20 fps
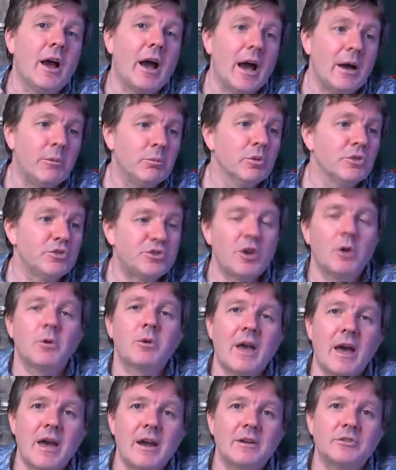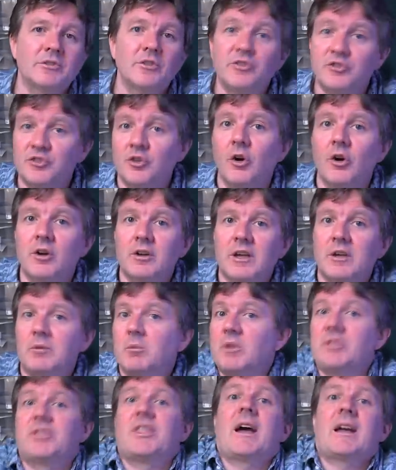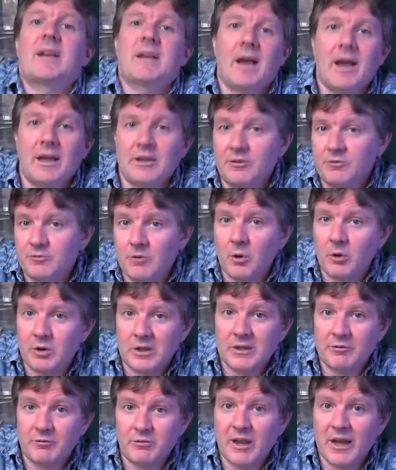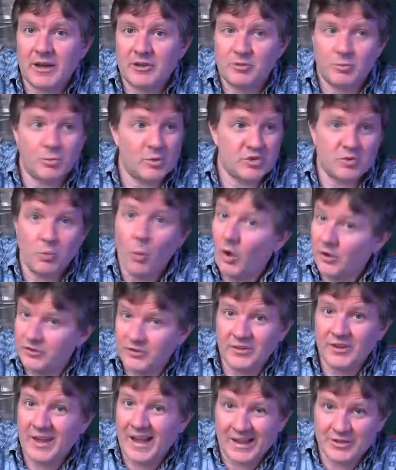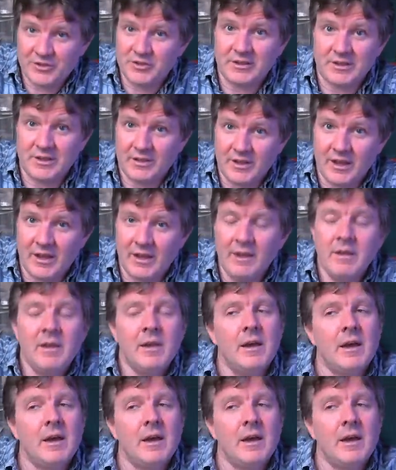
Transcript: and will show characters talking with that kind of vocal inflection, which wasn't actually there.